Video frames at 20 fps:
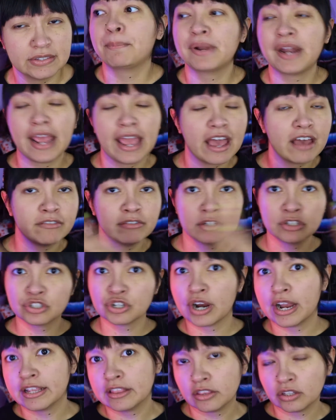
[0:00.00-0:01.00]
but I haven't
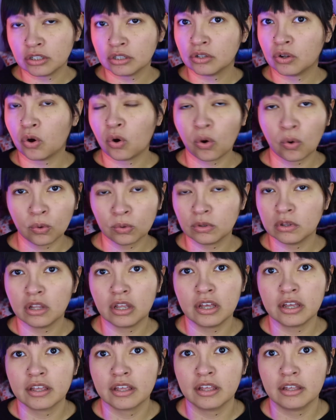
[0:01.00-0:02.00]
tried the whole
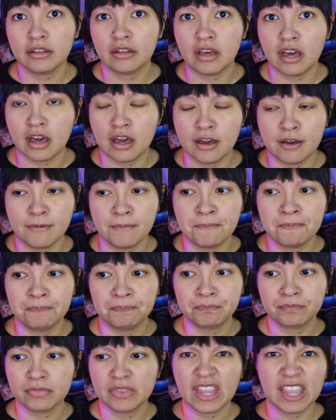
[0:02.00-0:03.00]
look
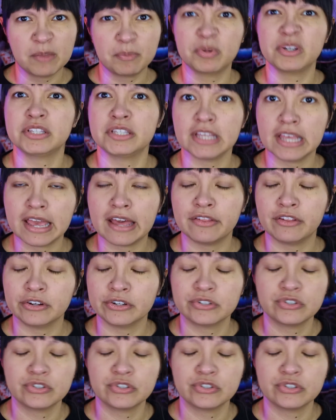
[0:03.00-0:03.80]
like put together.